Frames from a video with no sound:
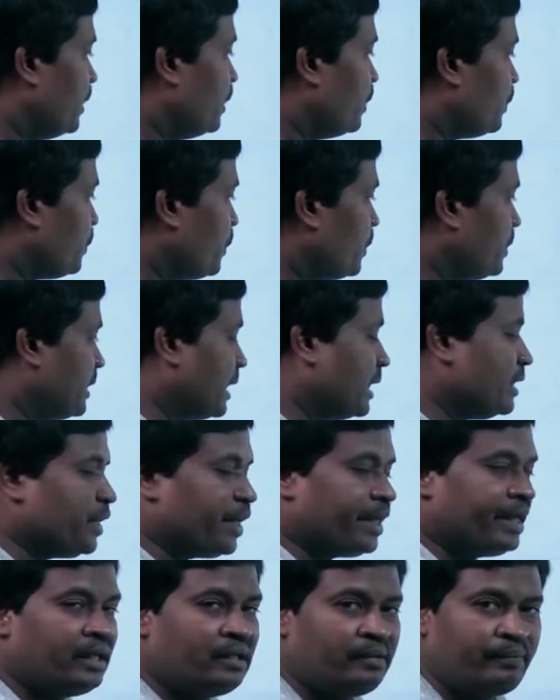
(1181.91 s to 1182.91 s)
So, such
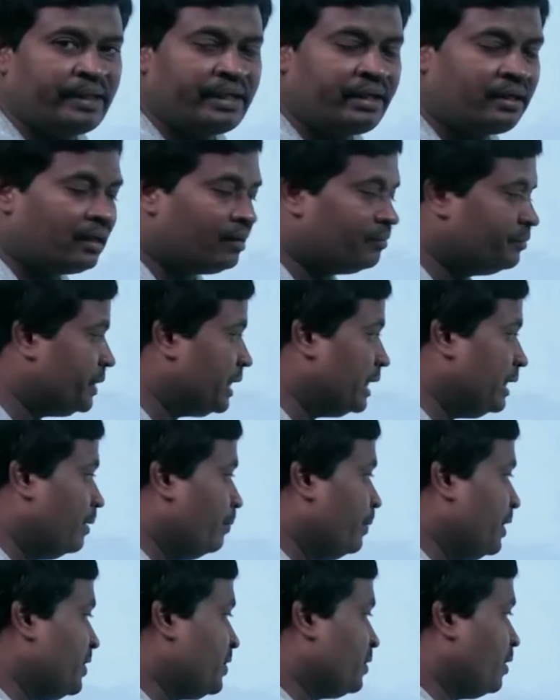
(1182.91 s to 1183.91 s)
arrangement of
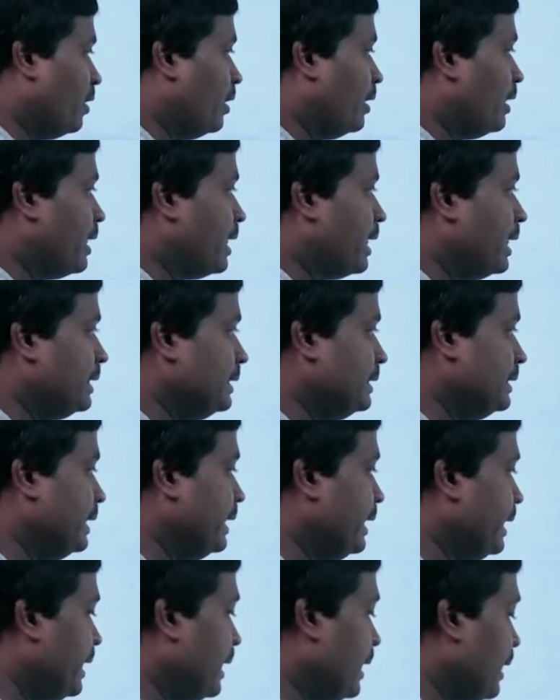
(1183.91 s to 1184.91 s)
xylem is called as
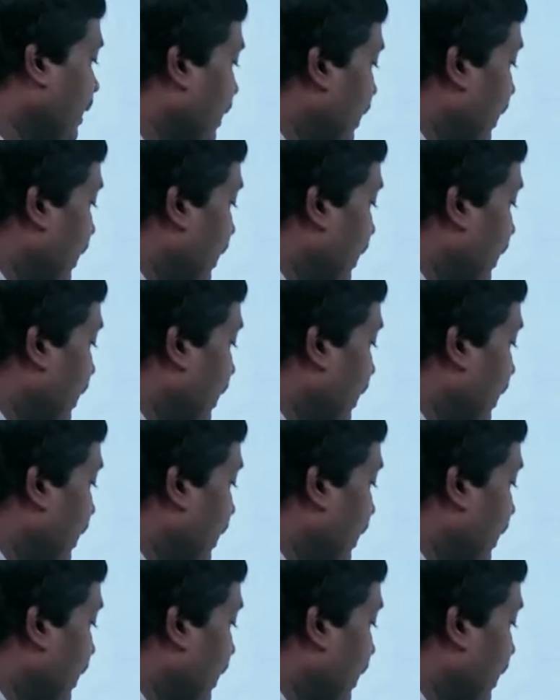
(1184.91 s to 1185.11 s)
a